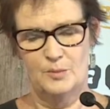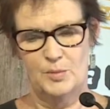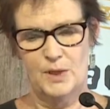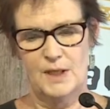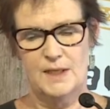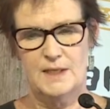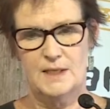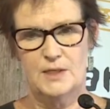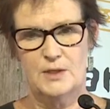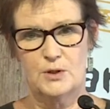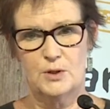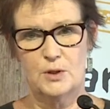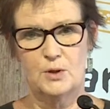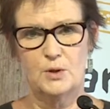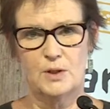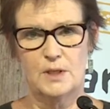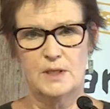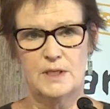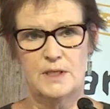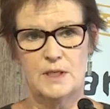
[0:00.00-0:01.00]
places who
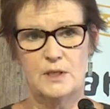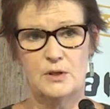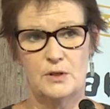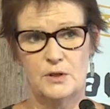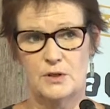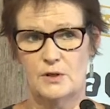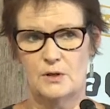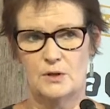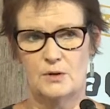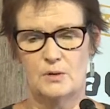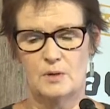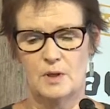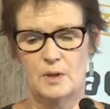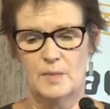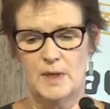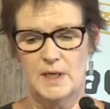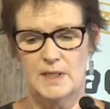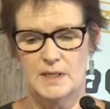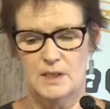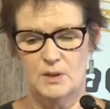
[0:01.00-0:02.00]
continue to do
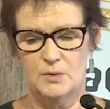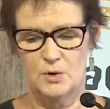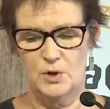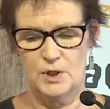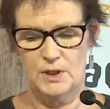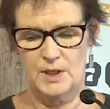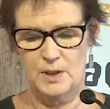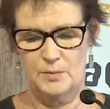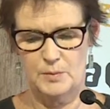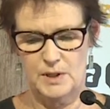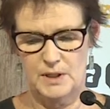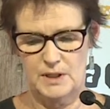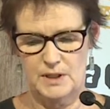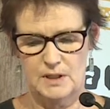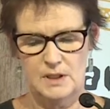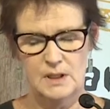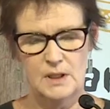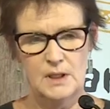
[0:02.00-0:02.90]
amazing work up here.